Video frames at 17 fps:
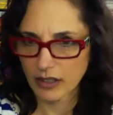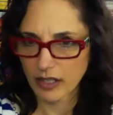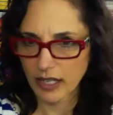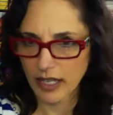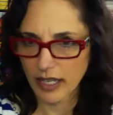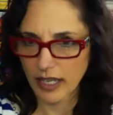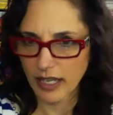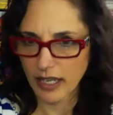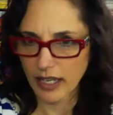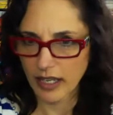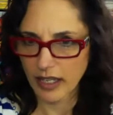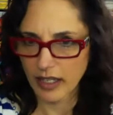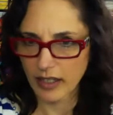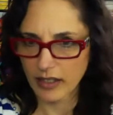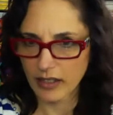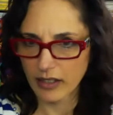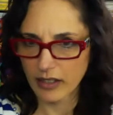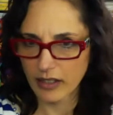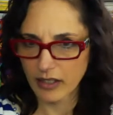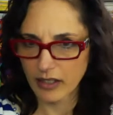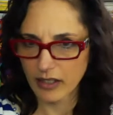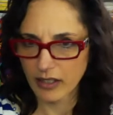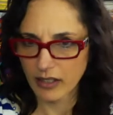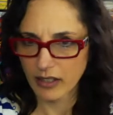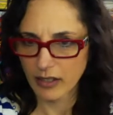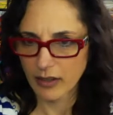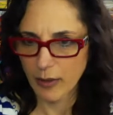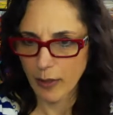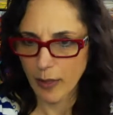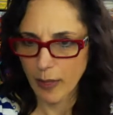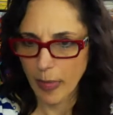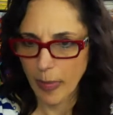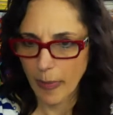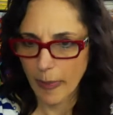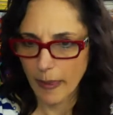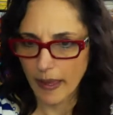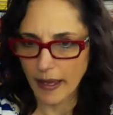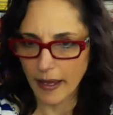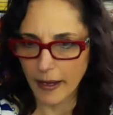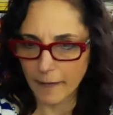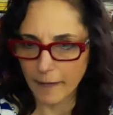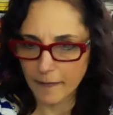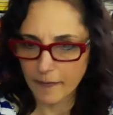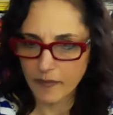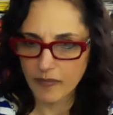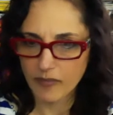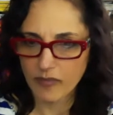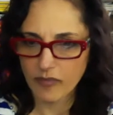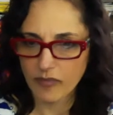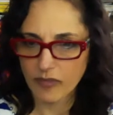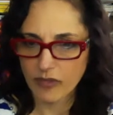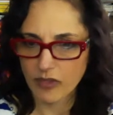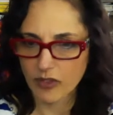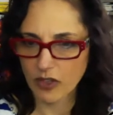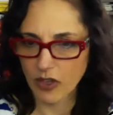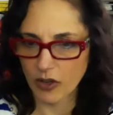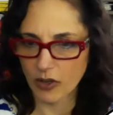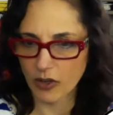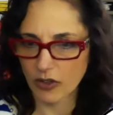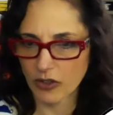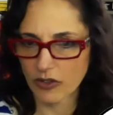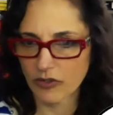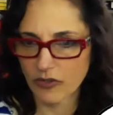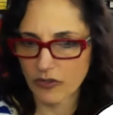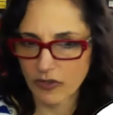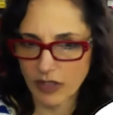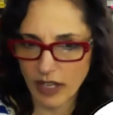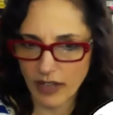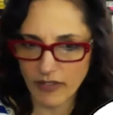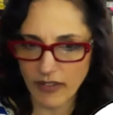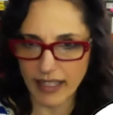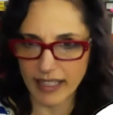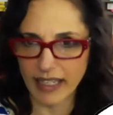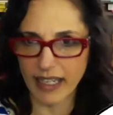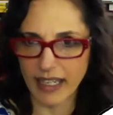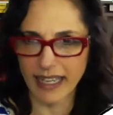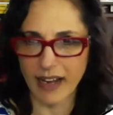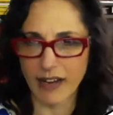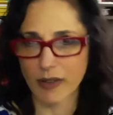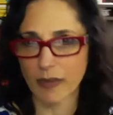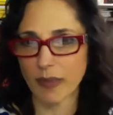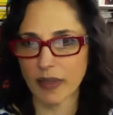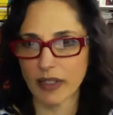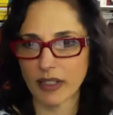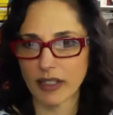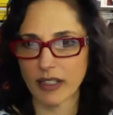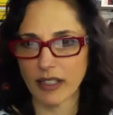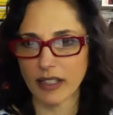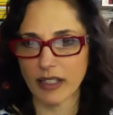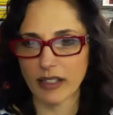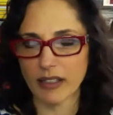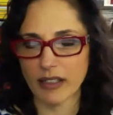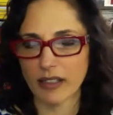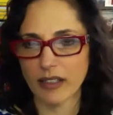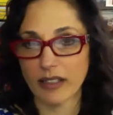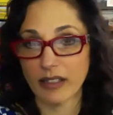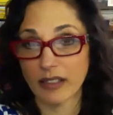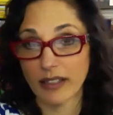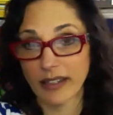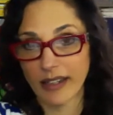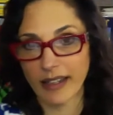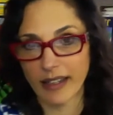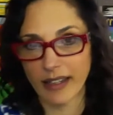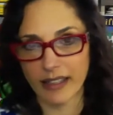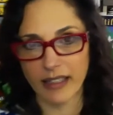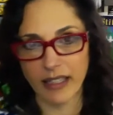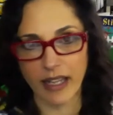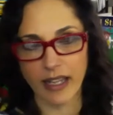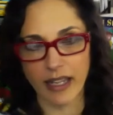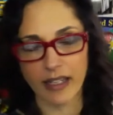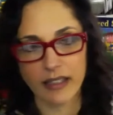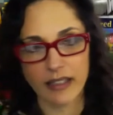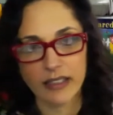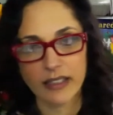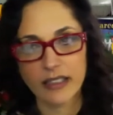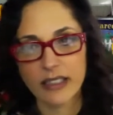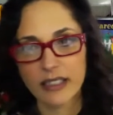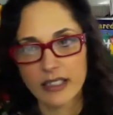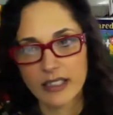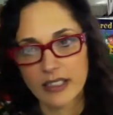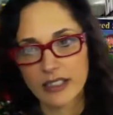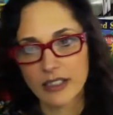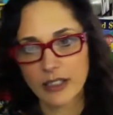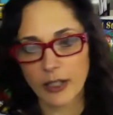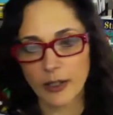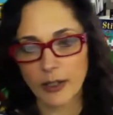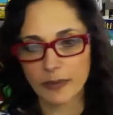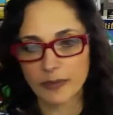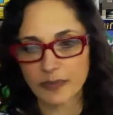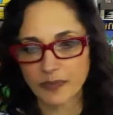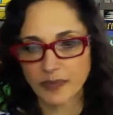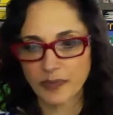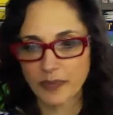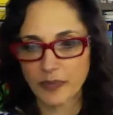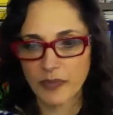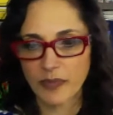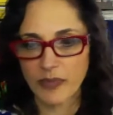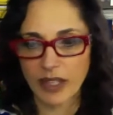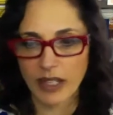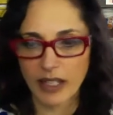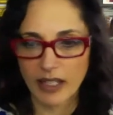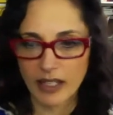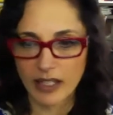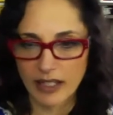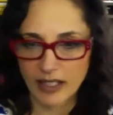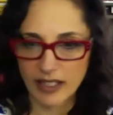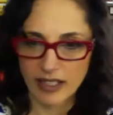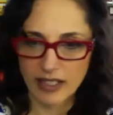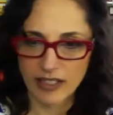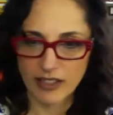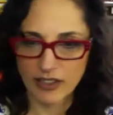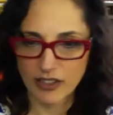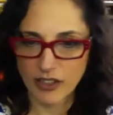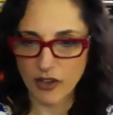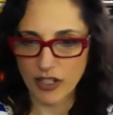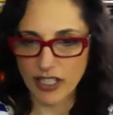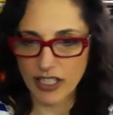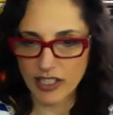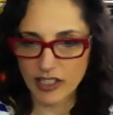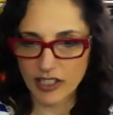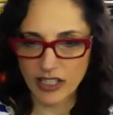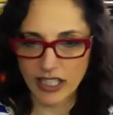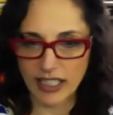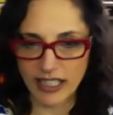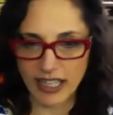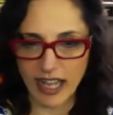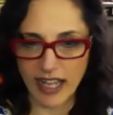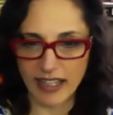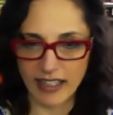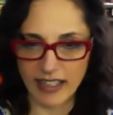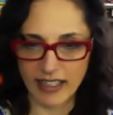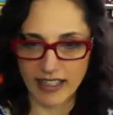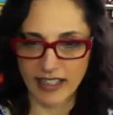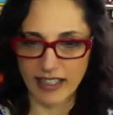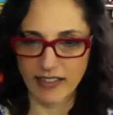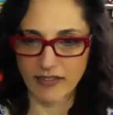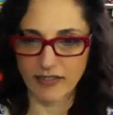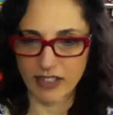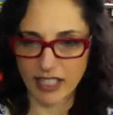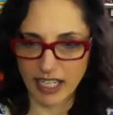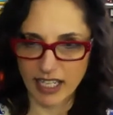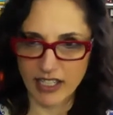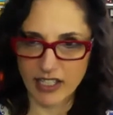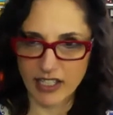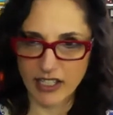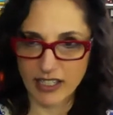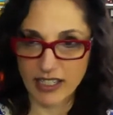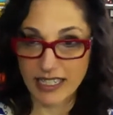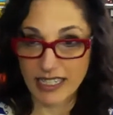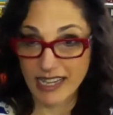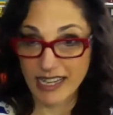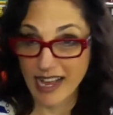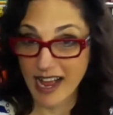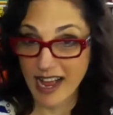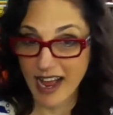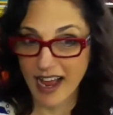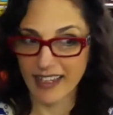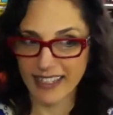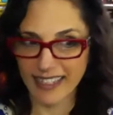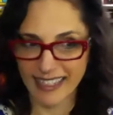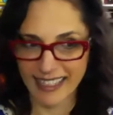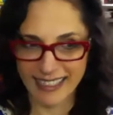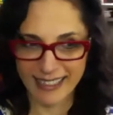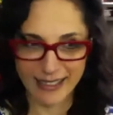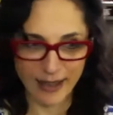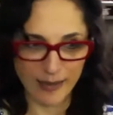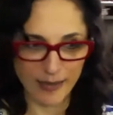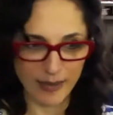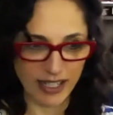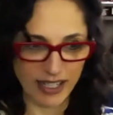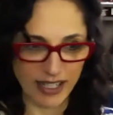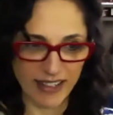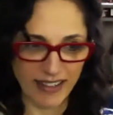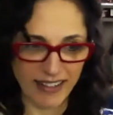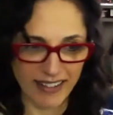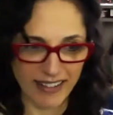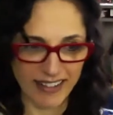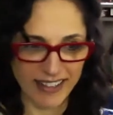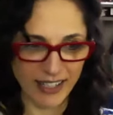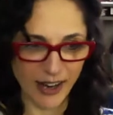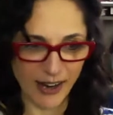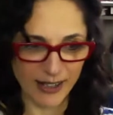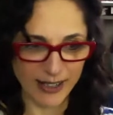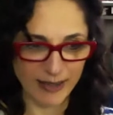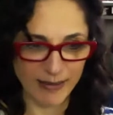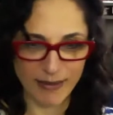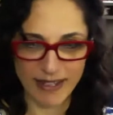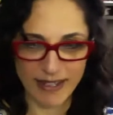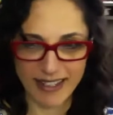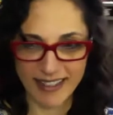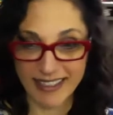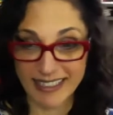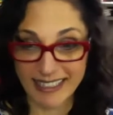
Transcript: and yeah, so you have that accountability. I like that. So, Joni, did you get that invitation? You can accept it and talk to me